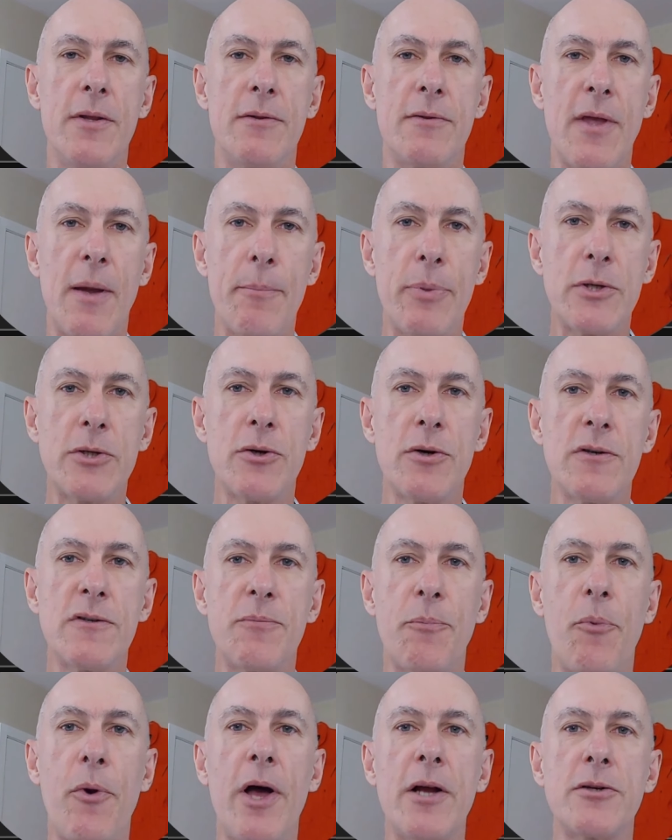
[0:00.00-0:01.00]
temperatures,
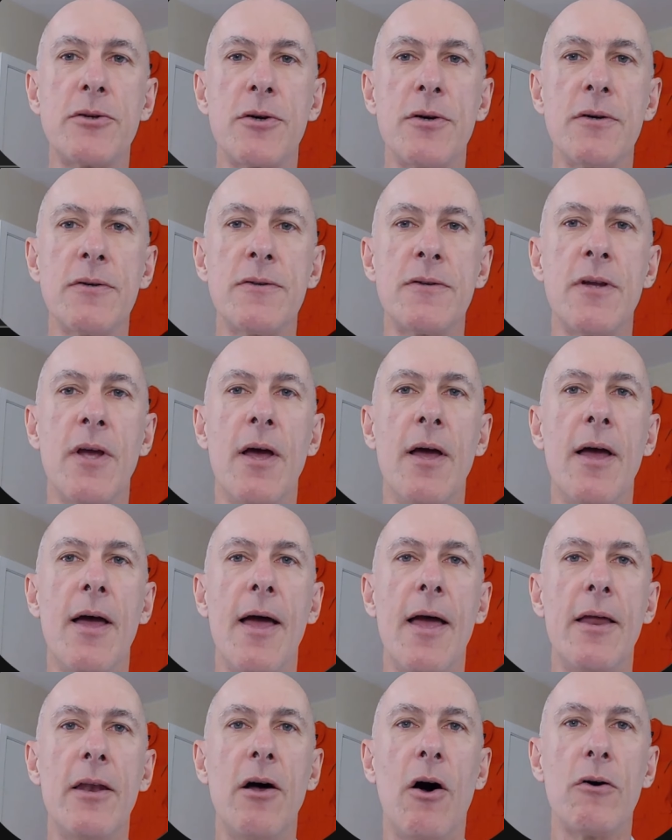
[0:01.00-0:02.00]
pressures,
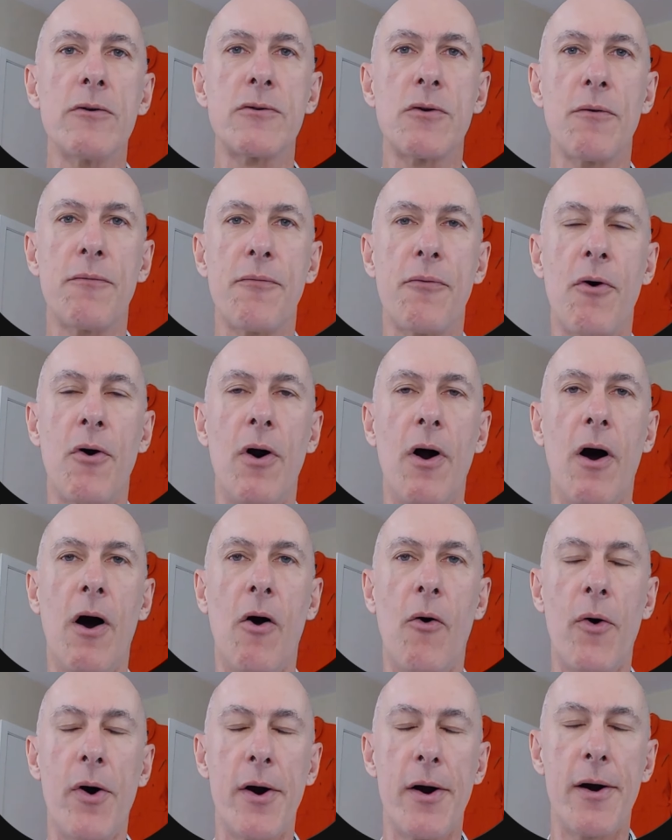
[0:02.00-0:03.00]
and also for
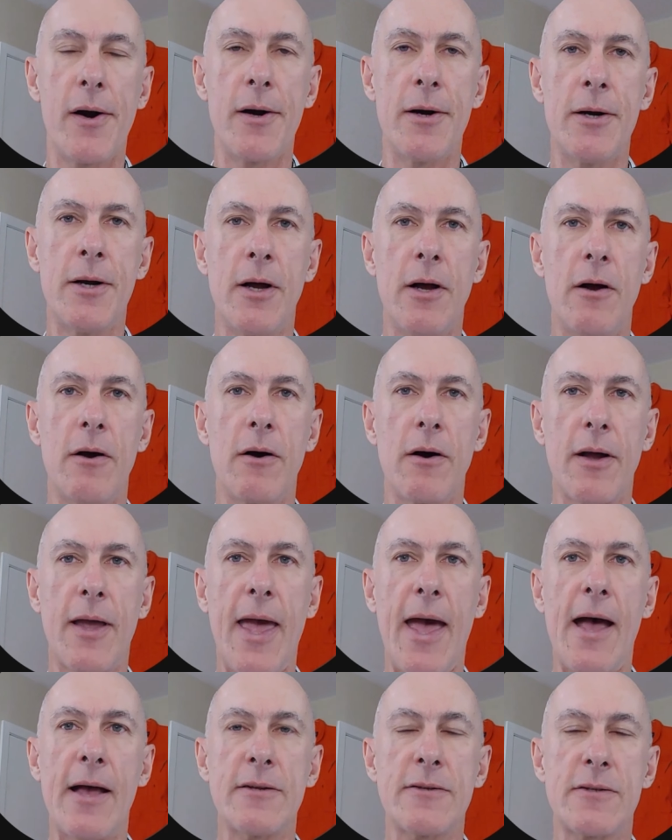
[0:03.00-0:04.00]
our
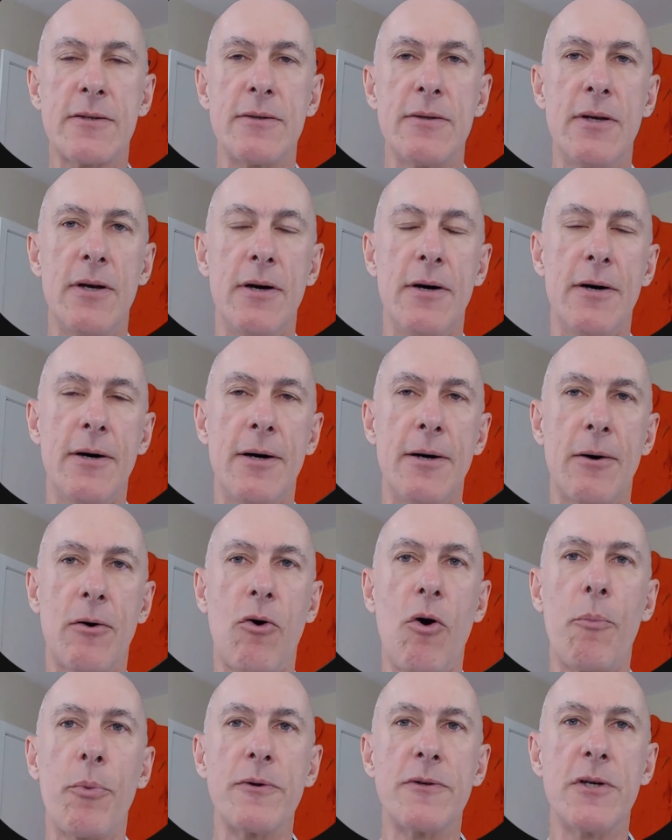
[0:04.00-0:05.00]
gas
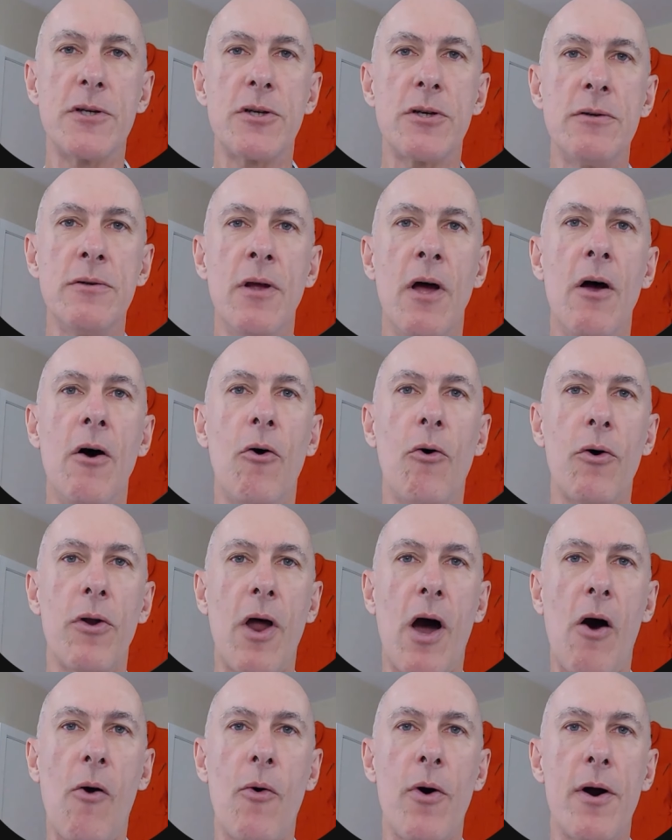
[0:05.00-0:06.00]
composition on
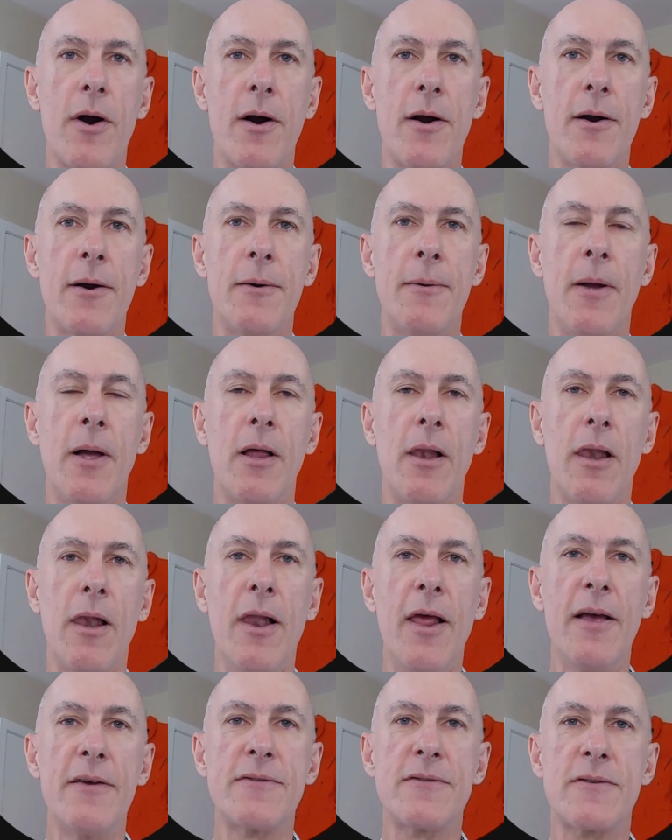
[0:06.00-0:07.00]
our
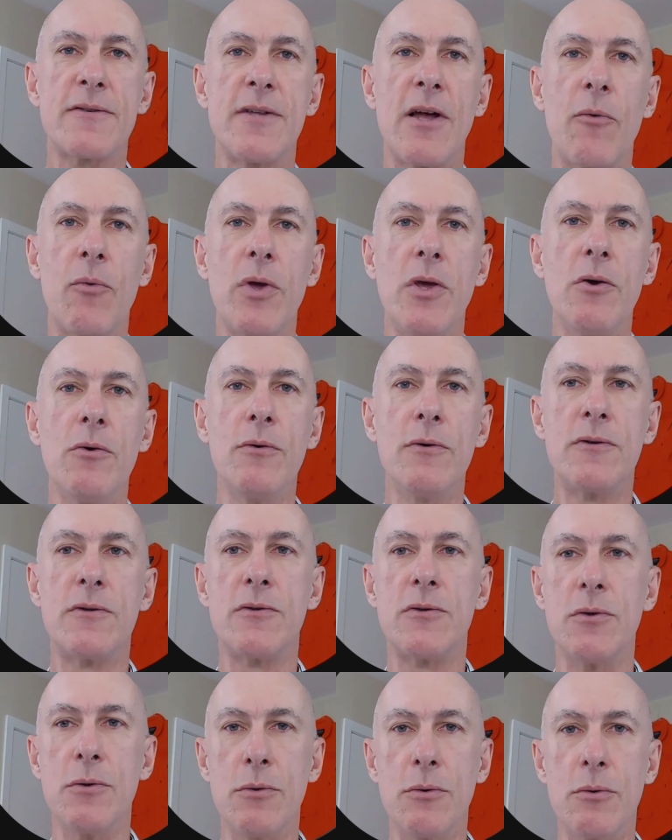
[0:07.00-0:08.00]
lists that we use
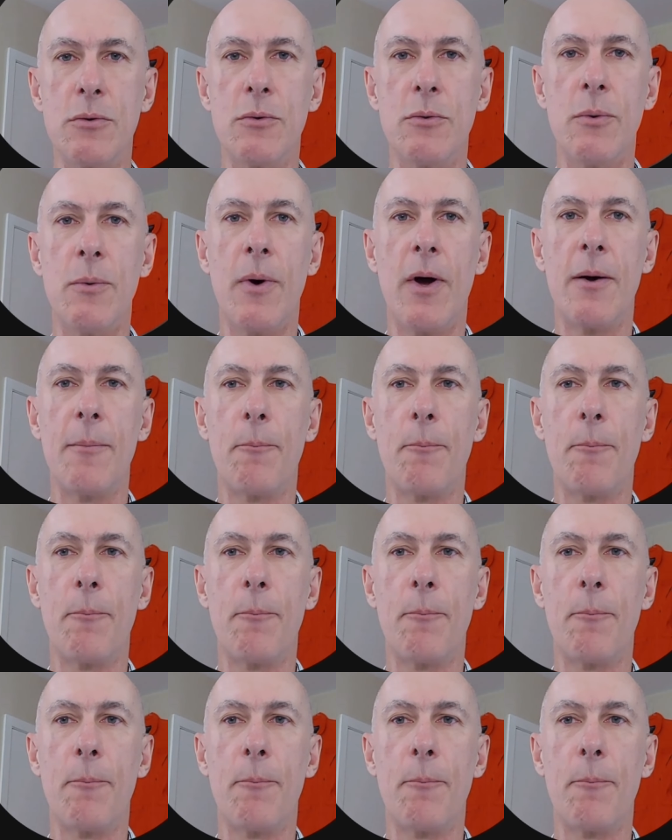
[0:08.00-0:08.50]
to